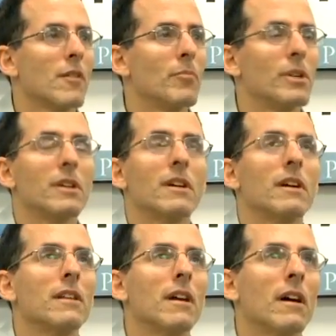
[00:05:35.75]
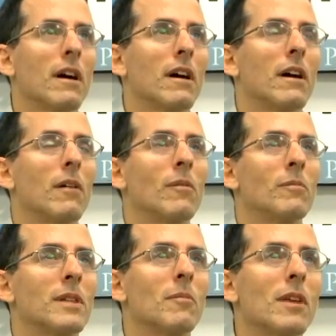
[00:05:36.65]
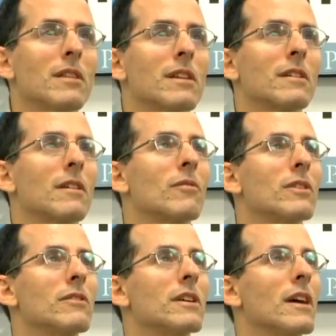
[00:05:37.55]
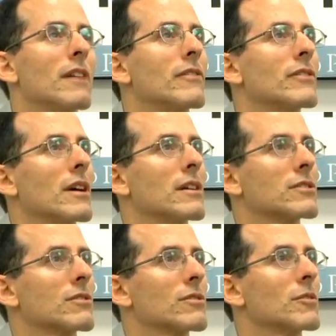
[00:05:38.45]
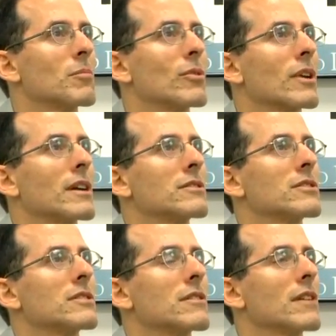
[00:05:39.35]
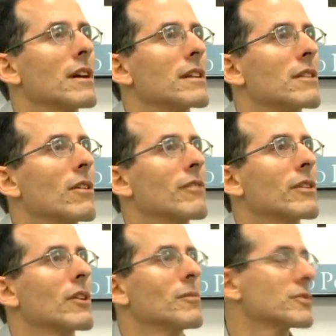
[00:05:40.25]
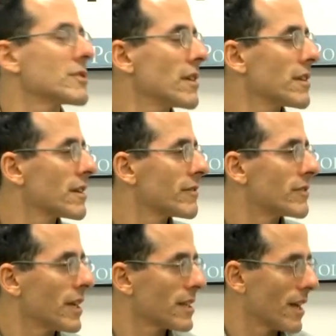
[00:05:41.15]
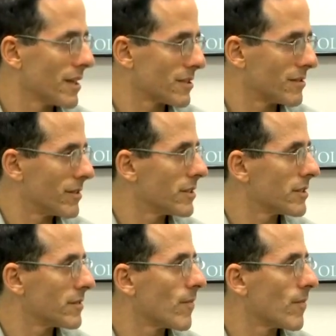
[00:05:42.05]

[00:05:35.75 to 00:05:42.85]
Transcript: But the main thing they really have screwed the poor countries is they're offering almost nothing of debt cancellation.